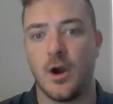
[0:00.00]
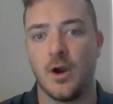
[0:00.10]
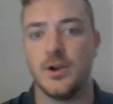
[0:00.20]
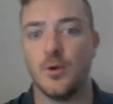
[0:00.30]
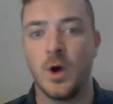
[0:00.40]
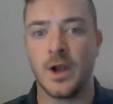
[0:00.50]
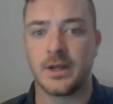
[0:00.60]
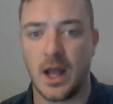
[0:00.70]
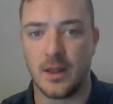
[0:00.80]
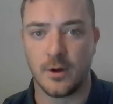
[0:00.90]
hard to
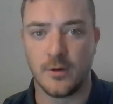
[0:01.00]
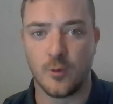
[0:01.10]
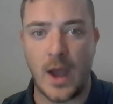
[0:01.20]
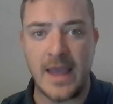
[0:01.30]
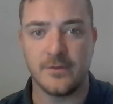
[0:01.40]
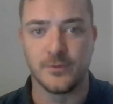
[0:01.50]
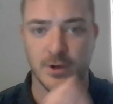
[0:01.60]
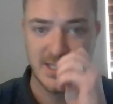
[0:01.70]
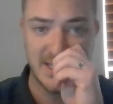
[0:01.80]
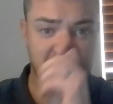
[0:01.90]
one color of white
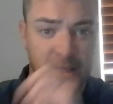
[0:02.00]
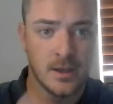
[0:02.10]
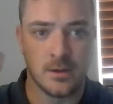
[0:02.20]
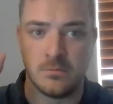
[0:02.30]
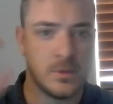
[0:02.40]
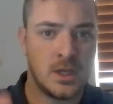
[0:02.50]
versus a